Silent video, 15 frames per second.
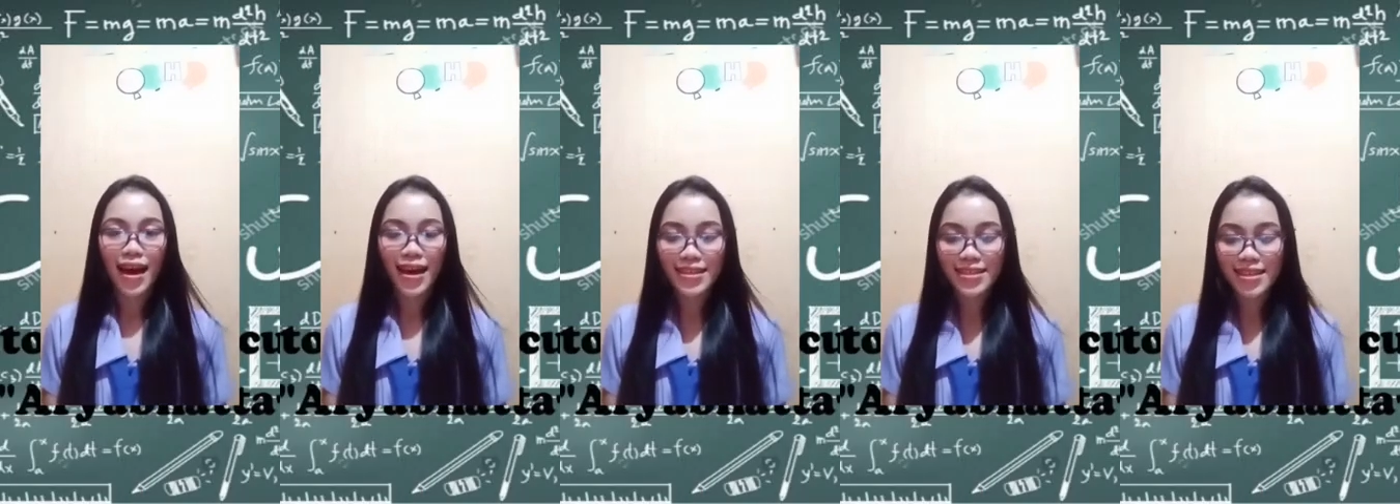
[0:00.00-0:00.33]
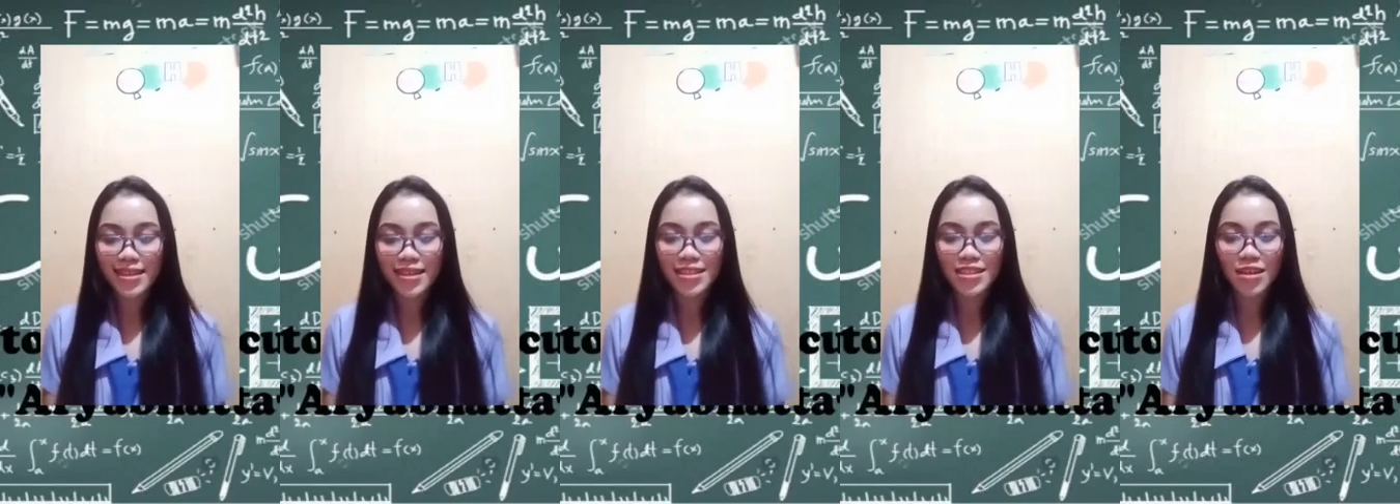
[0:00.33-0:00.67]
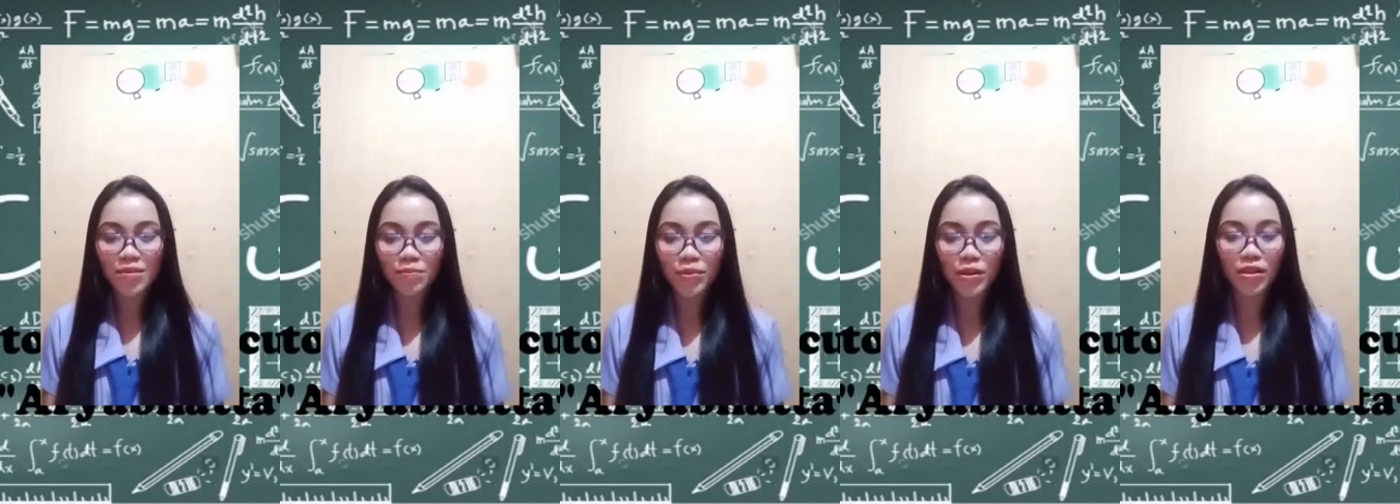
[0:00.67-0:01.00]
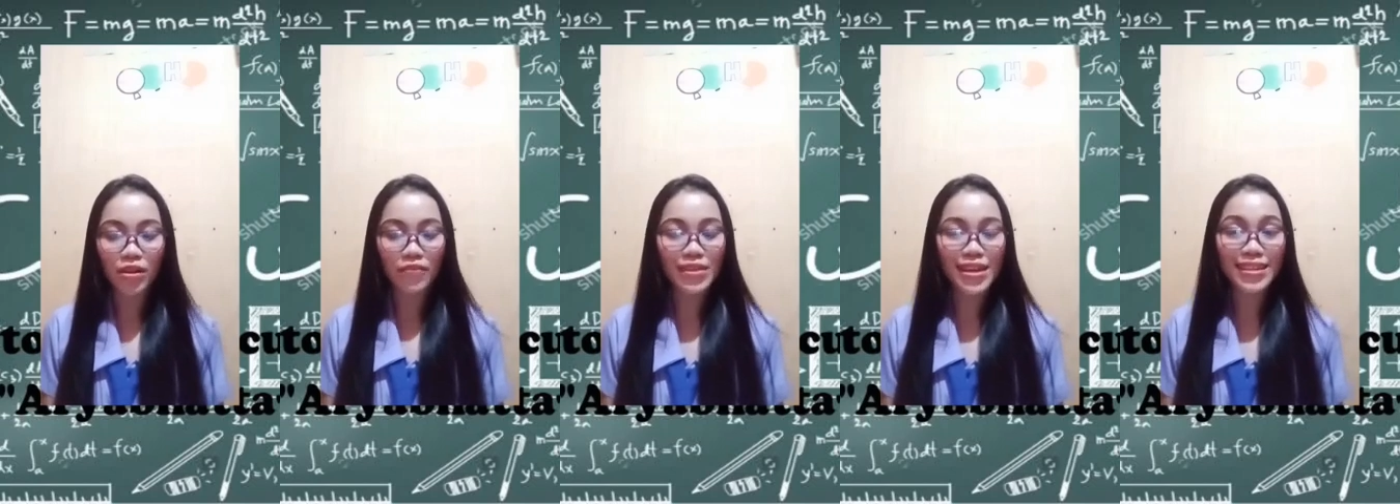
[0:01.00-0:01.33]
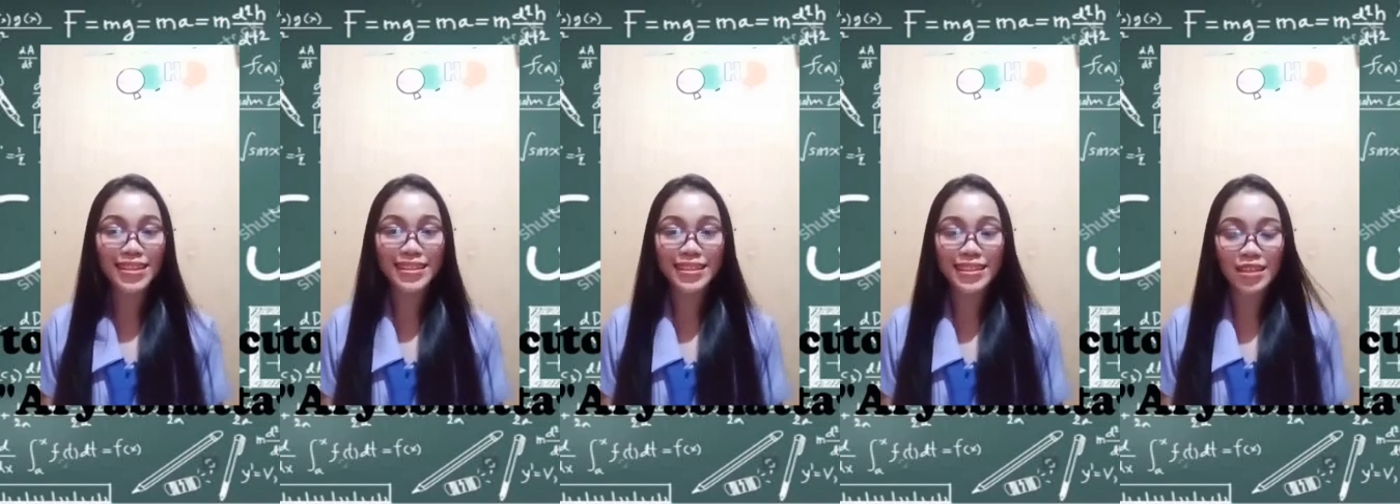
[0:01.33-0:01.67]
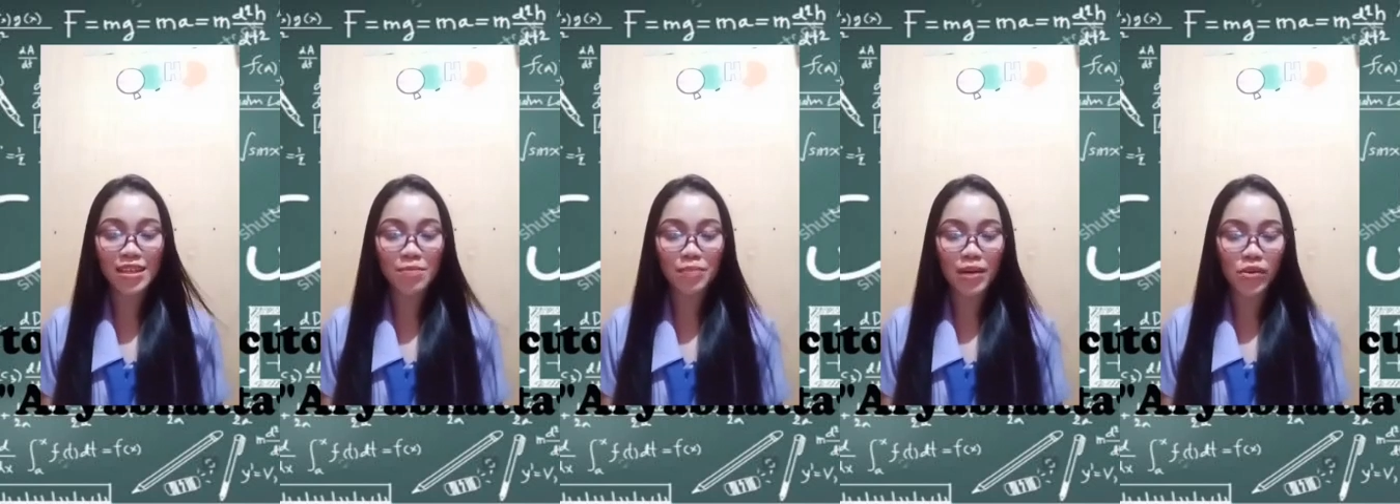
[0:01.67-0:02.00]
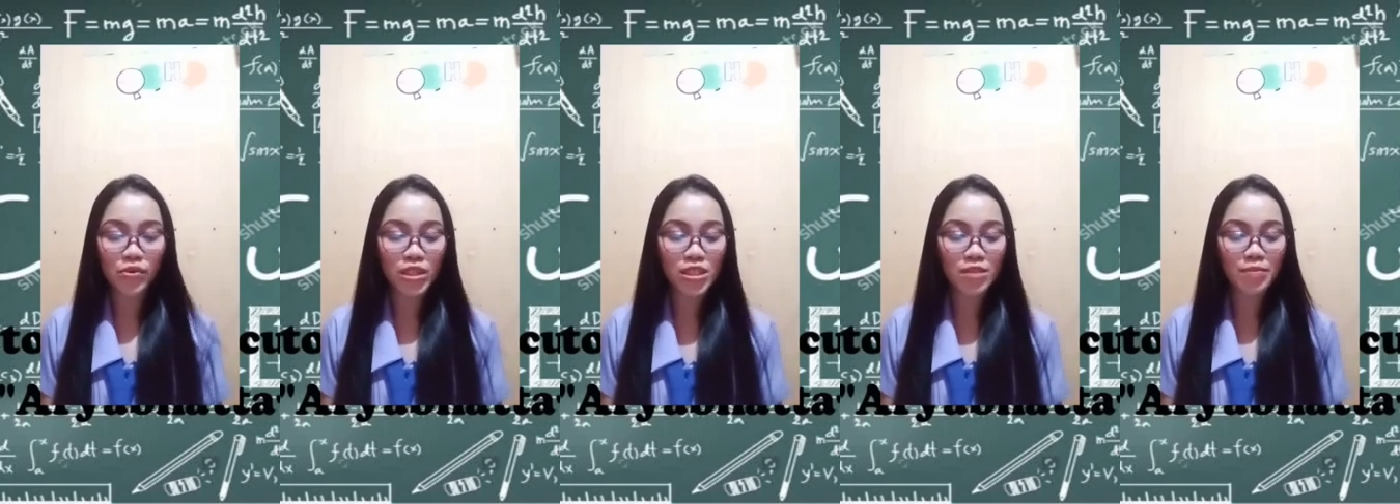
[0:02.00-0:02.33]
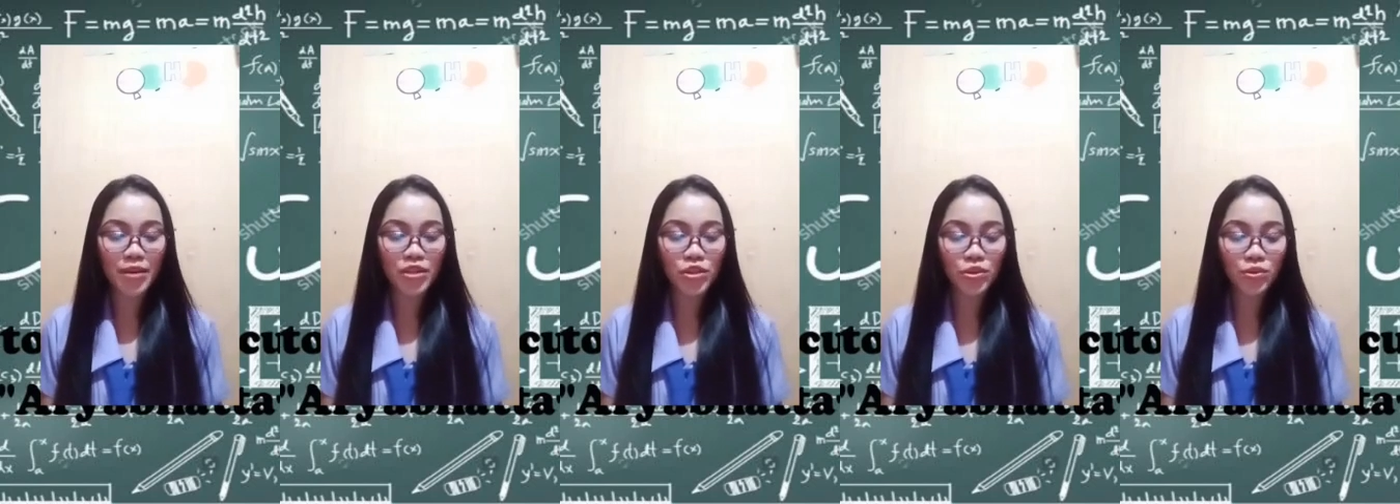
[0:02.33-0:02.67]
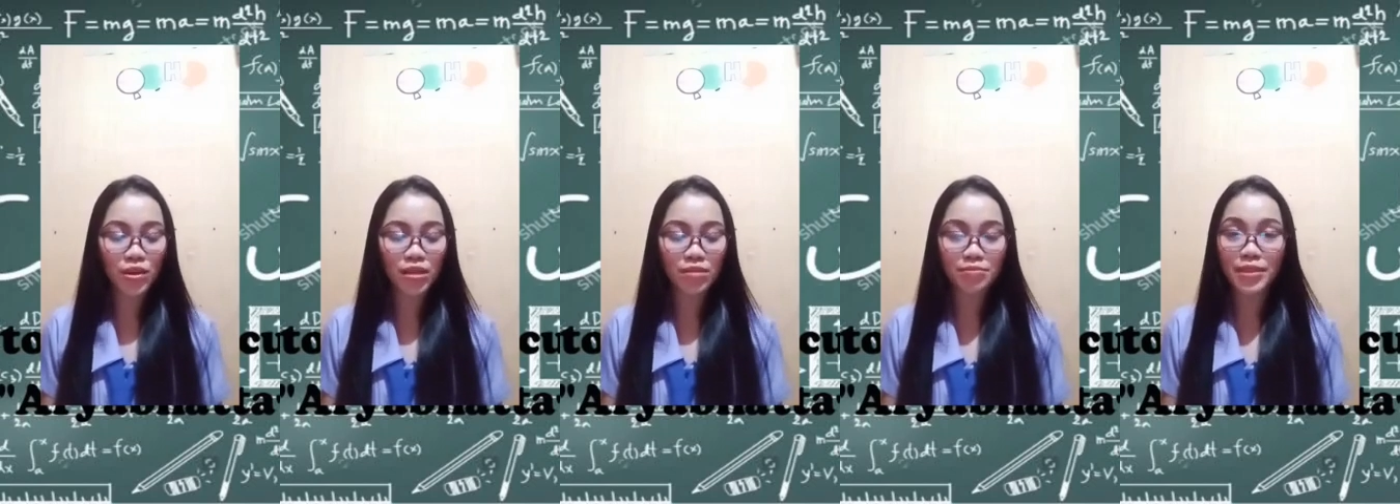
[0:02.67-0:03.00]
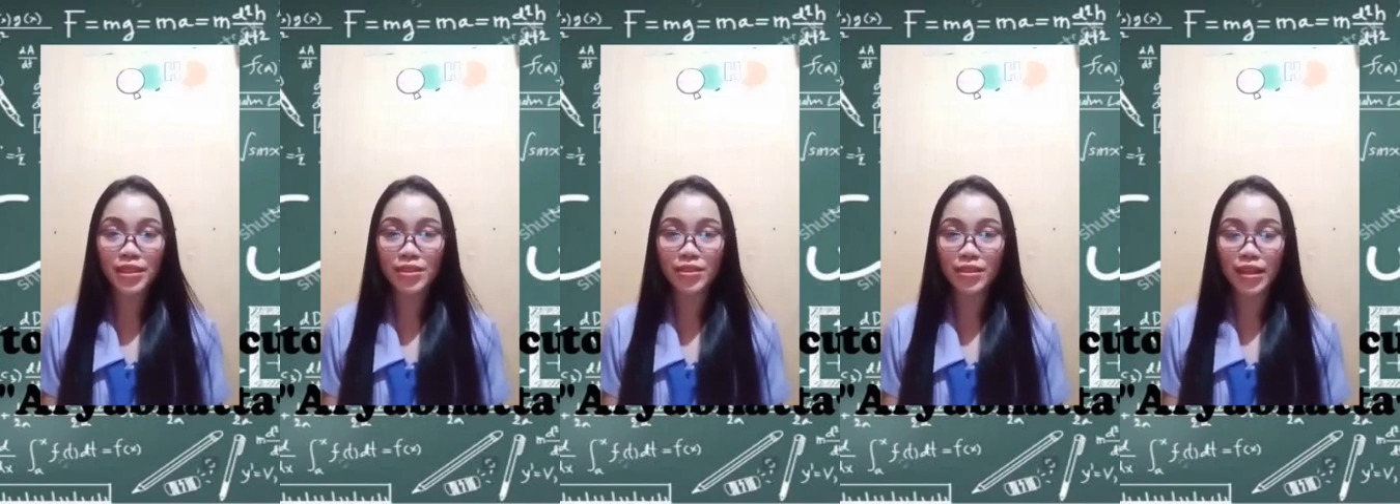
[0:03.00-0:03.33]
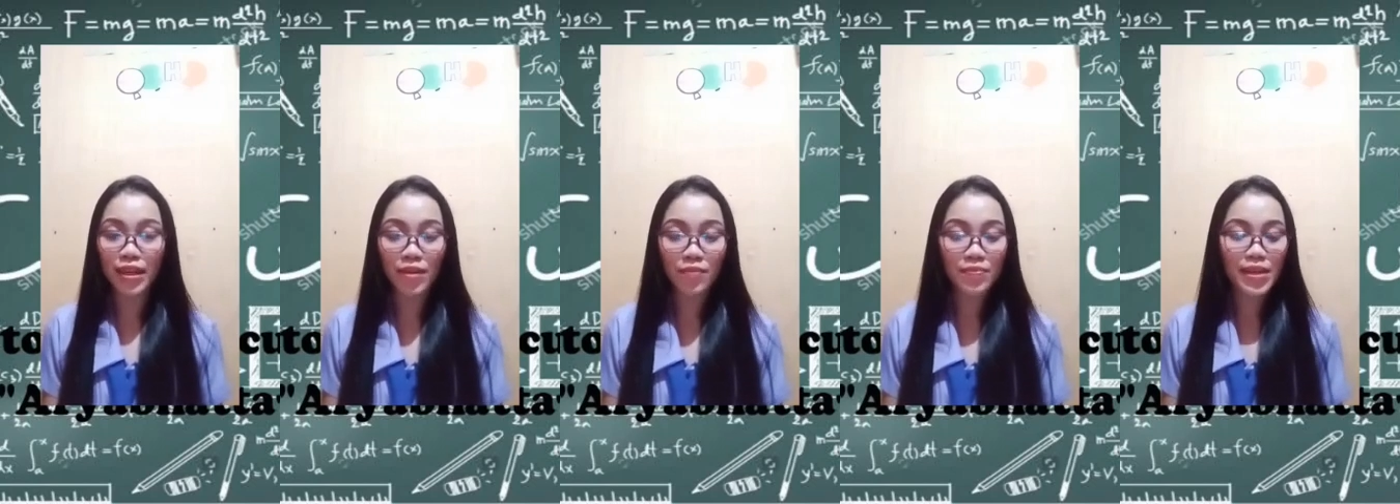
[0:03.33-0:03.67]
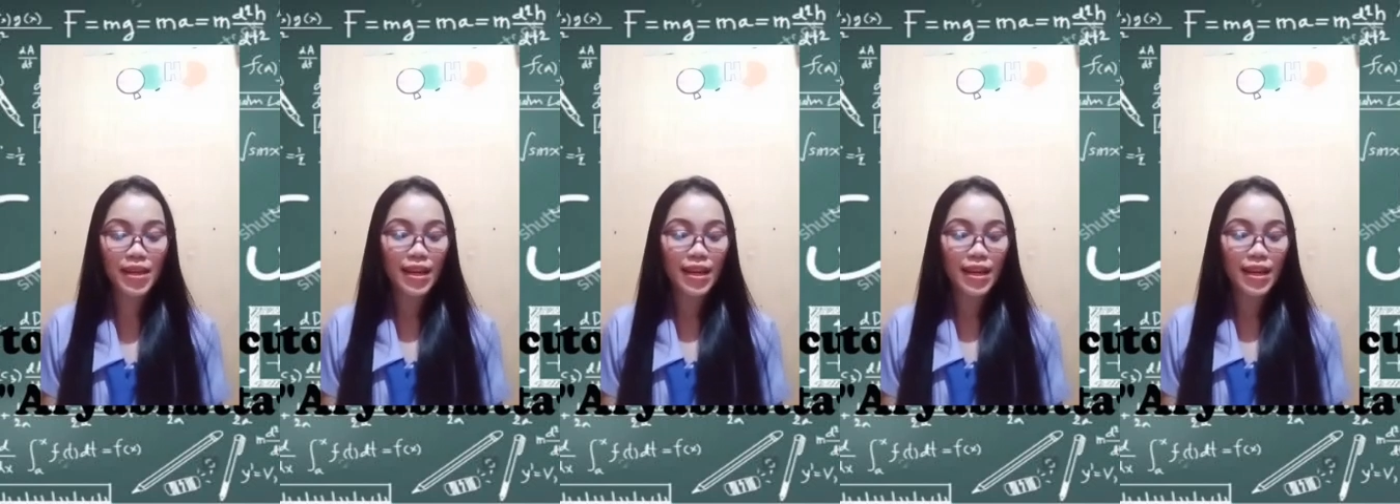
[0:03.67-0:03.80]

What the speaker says: As an example of the analytic powers by Johann Bernoulli,